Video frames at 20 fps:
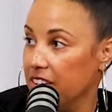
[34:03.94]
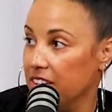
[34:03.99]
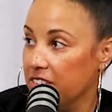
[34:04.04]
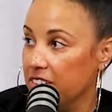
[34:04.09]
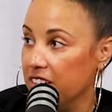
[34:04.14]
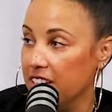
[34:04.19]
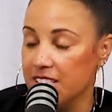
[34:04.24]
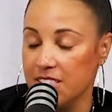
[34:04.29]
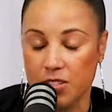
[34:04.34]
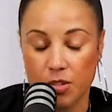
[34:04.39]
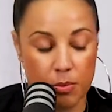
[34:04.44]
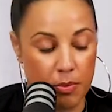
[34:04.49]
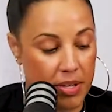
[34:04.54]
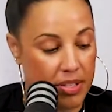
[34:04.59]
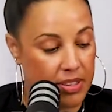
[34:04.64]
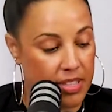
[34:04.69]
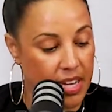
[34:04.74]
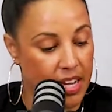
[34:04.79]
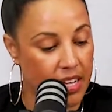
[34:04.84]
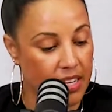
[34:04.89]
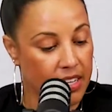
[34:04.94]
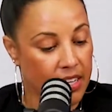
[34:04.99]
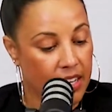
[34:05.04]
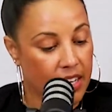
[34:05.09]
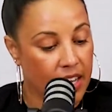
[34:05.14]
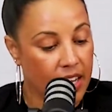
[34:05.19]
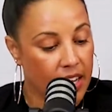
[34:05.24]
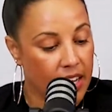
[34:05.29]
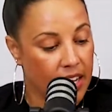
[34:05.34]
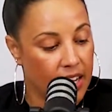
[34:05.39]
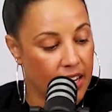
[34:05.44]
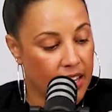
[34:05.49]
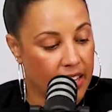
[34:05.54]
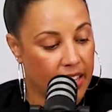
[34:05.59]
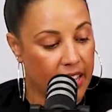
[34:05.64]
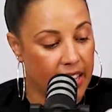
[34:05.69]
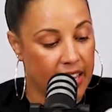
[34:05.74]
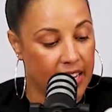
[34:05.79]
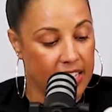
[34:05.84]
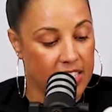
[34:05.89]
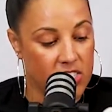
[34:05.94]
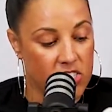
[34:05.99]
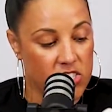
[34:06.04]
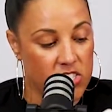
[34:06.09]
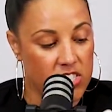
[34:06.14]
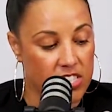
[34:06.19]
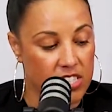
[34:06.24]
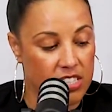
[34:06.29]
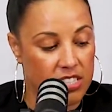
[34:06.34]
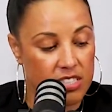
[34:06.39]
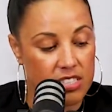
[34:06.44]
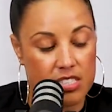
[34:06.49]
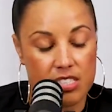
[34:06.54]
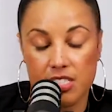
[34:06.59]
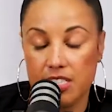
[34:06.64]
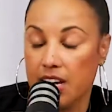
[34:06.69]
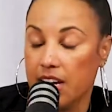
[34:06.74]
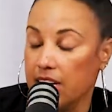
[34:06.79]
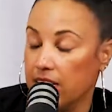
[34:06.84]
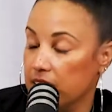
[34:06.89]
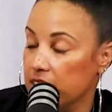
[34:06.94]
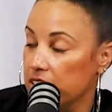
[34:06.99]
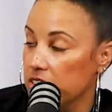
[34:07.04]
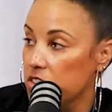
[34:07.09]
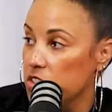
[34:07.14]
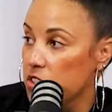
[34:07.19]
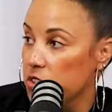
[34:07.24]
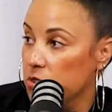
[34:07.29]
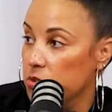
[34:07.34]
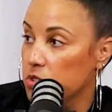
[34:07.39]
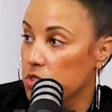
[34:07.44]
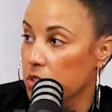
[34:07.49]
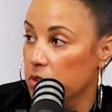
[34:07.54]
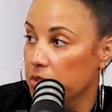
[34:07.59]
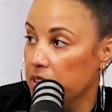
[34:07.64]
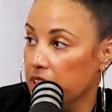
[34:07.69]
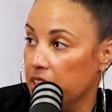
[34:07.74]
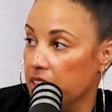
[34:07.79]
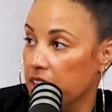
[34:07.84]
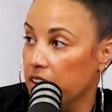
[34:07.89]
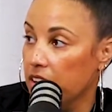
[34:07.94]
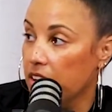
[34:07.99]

You guys know about that. And she decided to donate